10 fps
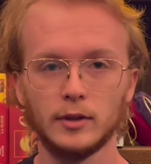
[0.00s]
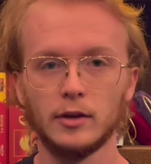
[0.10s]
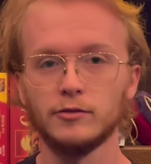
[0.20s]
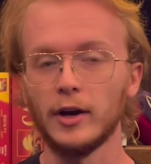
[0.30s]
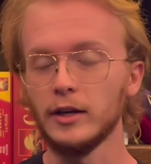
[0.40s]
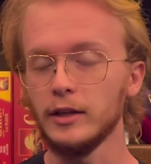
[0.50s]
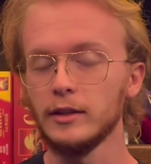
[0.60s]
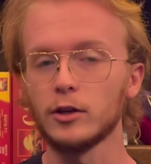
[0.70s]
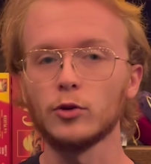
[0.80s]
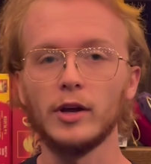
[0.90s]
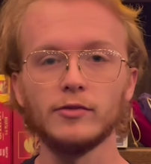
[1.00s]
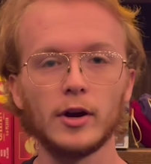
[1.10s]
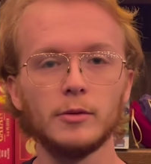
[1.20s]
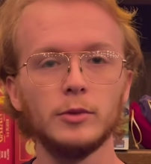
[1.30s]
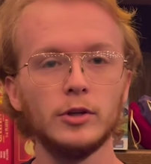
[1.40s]
Finally, their
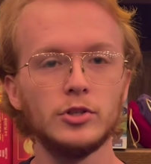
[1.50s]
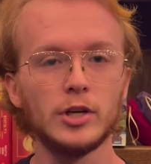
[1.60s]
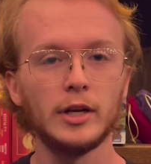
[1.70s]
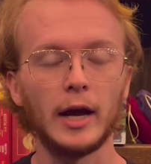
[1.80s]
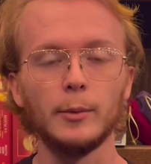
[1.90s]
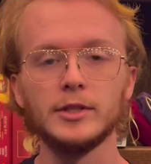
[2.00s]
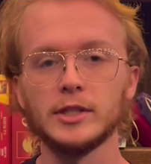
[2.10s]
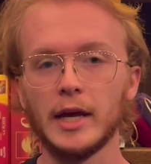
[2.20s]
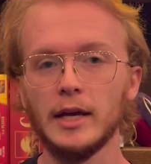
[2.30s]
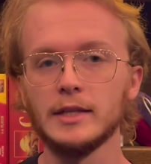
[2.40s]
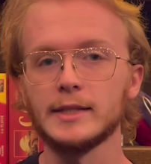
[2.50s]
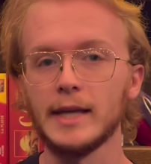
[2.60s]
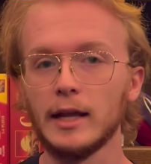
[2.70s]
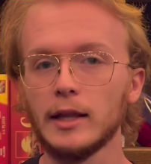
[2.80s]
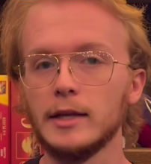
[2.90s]
Greyfire mutagen, I would say
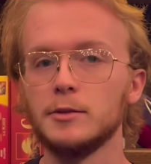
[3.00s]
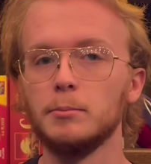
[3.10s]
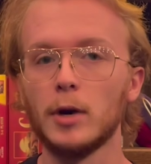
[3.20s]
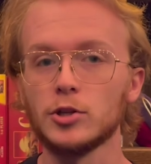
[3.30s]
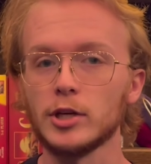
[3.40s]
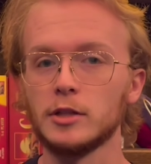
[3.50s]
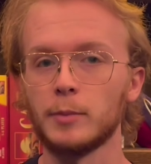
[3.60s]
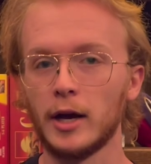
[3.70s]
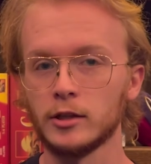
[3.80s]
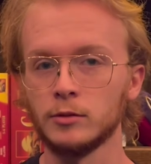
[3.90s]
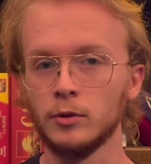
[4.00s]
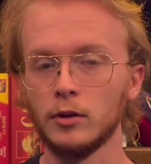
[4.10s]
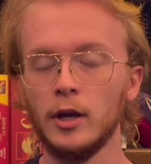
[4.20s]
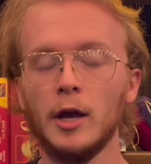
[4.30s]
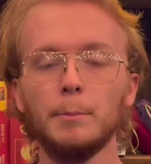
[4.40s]
sell as much as possible.
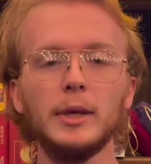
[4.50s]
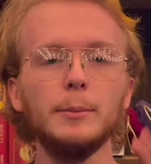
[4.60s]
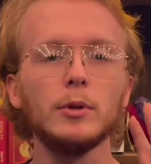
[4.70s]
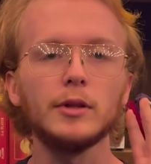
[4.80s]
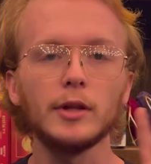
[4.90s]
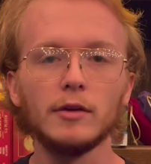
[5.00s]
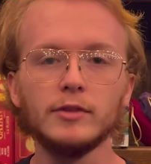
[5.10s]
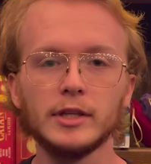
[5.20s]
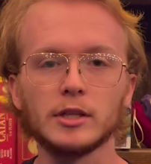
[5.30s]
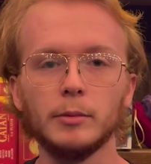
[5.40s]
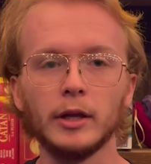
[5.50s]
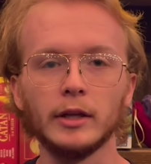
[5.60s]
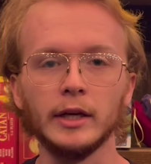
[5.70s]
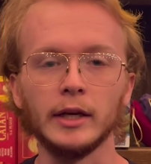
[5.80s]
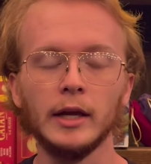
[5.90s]
People love this
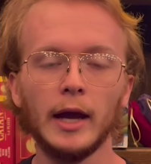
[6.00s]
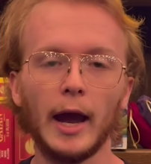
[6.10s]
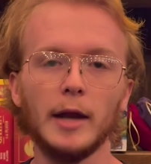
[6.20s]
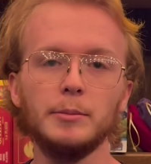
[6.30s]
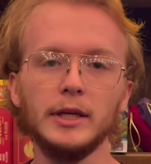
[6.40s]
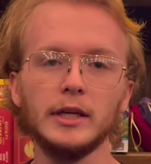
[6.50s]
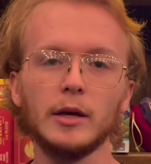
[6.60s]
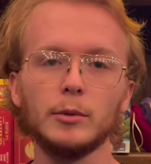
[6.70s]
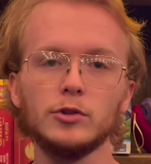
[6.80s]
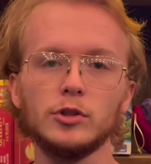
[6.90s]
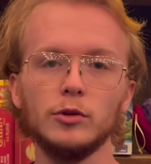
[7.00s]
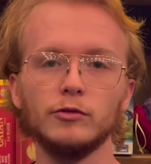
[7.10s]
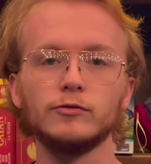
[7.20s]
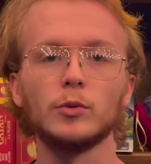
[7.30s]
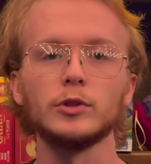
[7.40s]
ability, and being able to
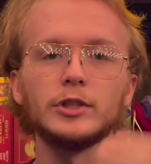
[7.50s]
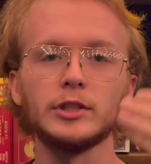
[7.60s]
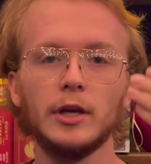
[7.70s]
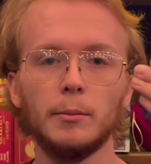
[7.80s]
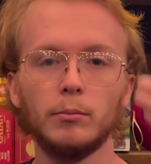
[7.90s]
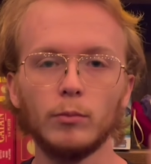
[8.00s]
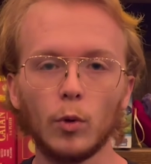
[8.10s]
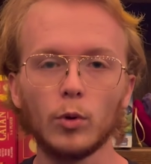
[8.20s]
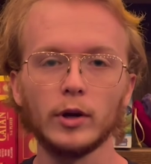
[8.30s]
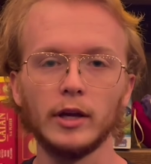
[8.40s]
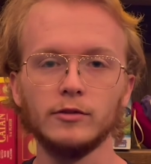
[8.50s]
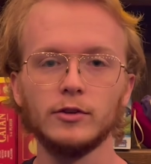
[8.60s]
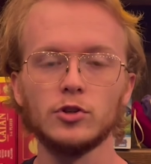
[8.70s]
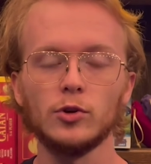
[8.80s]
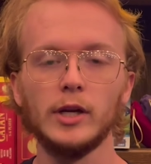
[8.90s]
force more
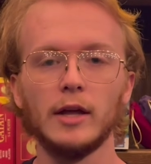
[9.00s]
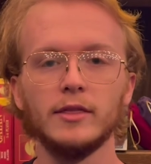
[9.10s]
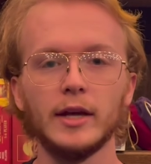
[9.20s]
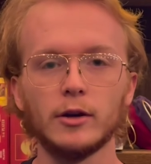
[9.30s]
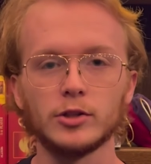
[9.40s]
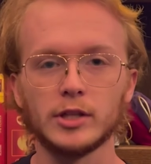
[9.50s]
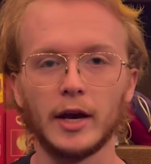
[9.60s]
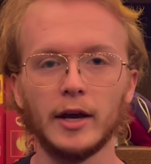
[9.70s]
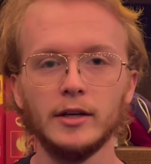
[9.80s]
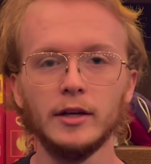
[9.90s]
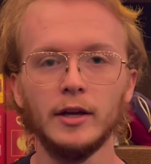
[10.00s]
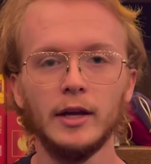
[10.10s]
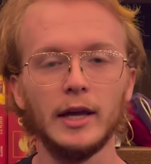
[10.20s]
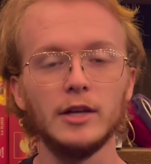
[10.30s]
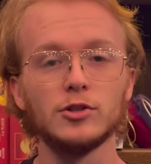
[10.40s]
infantry on their side
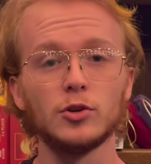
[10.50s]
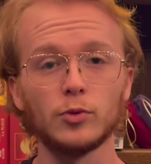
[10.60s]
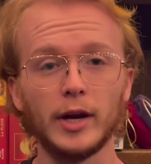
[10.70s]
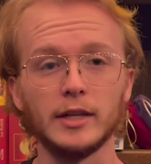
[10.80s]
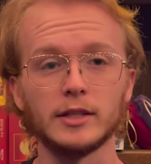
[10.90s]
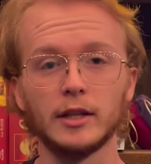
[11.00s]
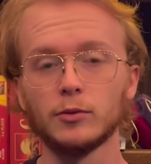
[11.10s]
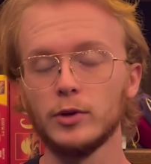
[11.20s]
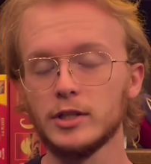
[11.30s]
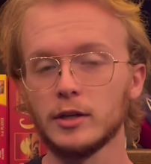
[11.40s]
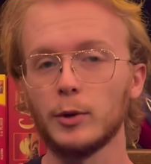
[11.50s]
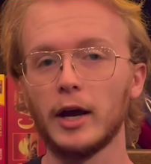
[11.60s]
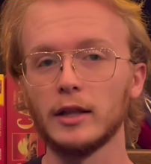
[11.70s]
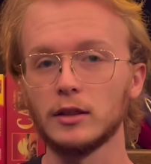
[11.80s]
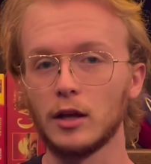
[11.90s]
is great. And the reason why
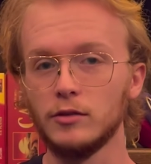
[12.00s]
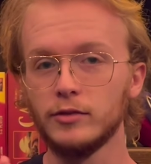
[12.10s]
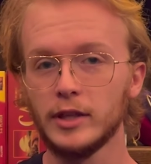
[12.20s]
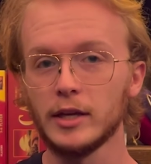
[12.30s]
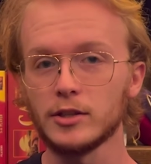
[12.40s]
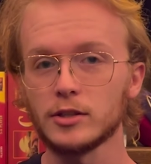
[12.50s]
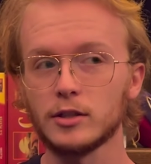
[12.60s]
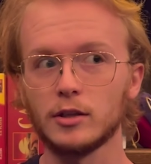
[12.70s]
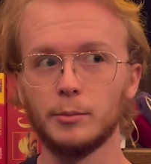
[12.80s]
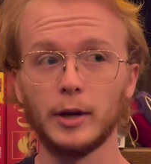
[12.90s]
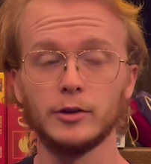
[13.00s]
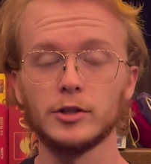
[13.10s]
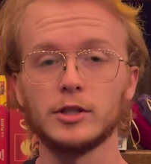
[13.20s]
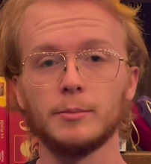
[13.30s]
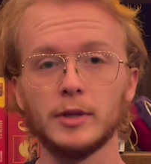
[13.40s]
I love this compared to
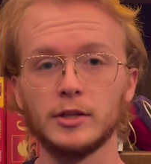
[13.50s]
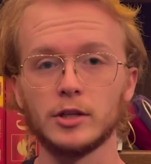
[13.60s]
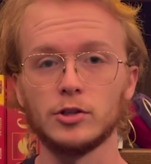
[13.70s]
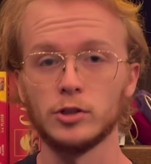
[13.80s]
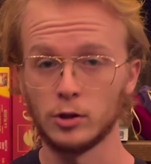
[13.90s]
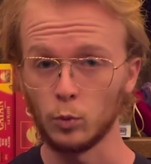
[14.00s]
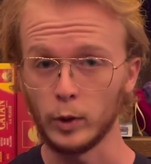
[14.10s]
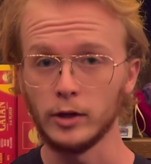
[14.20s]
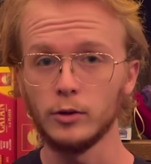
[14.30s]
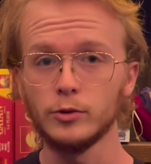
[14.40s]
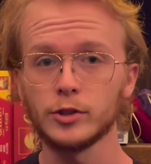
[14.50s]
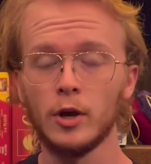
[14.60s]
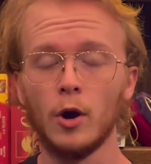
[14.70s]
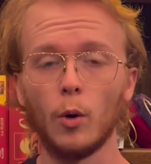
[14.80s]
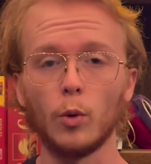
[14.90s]
something such as the Winus
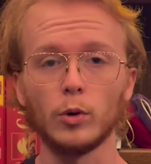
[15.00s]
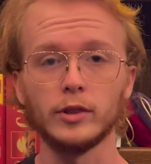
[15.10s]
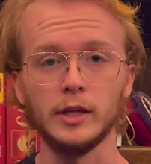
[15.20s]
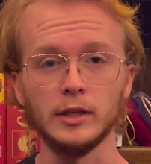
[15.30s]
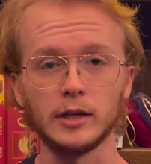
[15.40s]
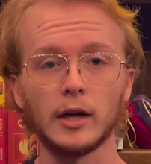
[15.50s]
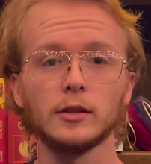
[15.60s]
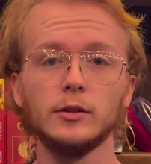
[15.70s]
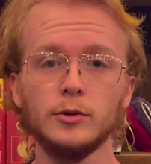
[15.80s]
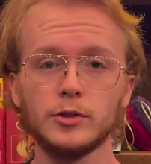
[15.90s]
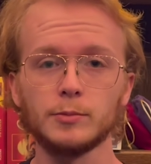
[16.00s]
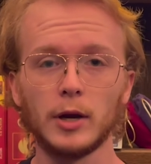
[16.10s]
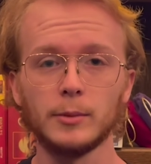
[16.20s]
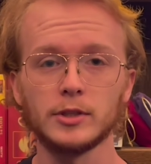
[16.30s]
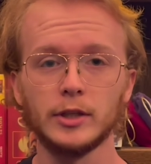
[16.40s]
or the Nalu's
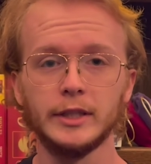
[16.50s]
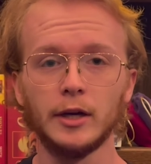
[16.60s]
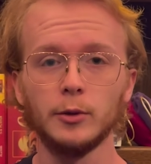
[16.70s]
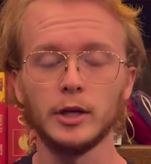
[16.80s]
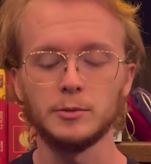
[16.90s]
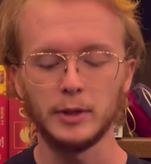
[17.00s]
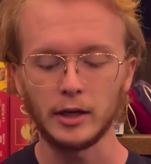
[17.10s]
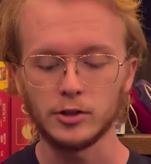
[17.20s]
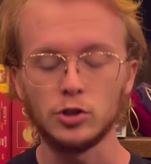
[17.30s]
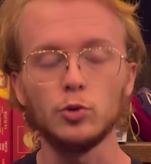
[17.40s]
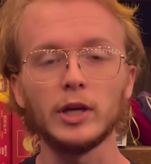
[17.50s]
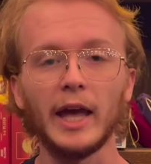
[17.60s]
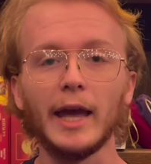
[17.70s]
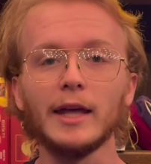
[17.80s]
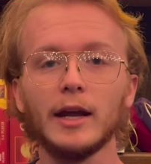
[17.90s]
promissory note is because you
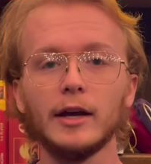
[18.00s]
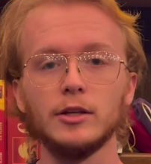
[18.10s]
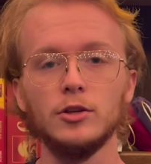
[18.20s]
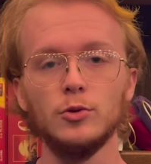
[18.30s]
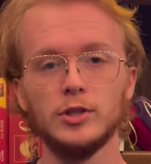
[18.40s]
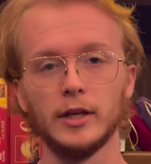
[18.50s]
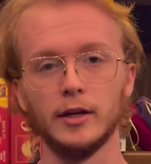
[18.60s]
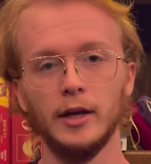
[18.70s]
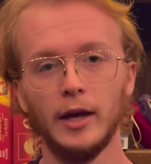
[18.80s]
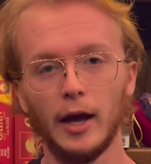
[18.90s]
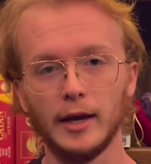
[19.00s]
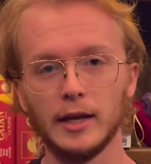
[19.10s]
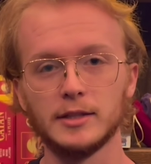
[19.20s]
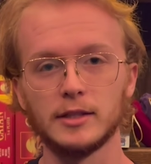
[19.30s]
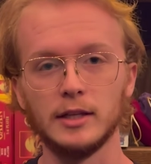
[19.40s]
cannot use it
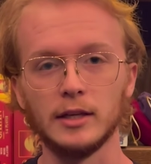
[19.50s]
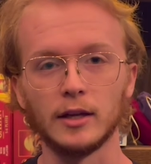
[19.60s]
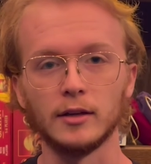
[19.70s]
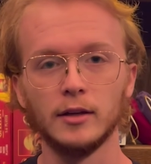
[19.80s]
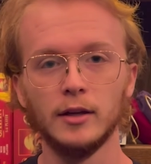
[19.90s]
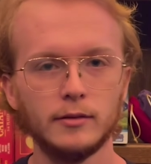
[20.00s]
against the Yin.